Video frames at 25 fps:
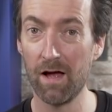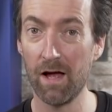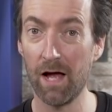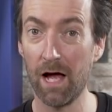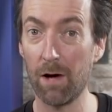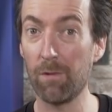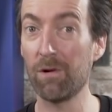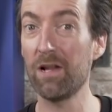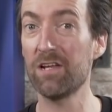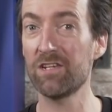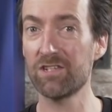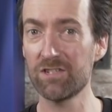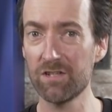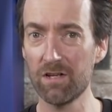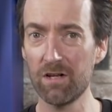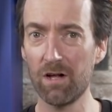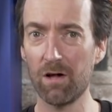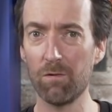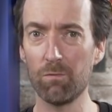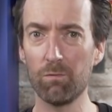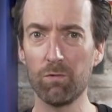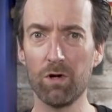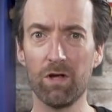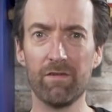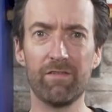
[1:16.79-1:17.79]
Well, let's
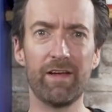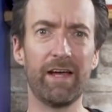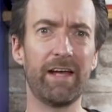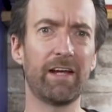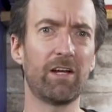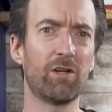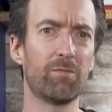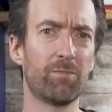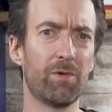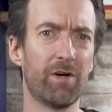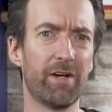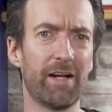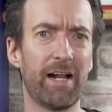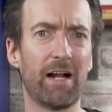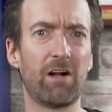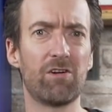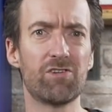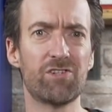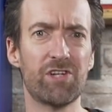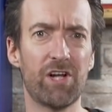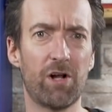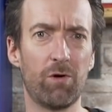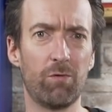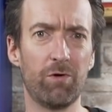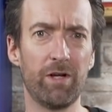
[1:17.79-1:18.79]
start with Egan Bernal,
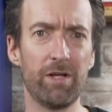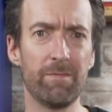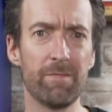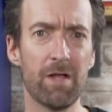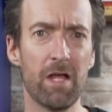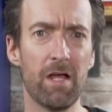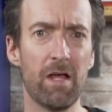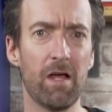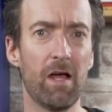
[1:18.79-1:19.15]
shall we?